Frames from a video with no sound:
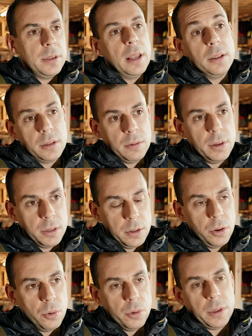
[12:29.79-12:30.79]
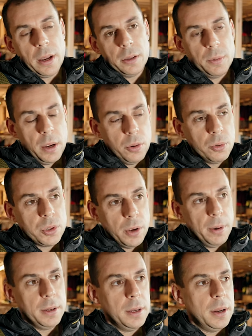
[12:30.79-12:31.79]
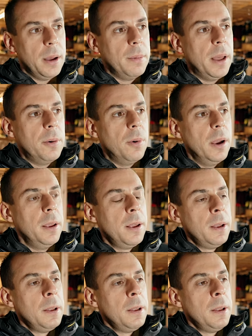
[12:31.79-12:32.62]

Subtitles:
hence the reason the North Downs Way also ended up that way.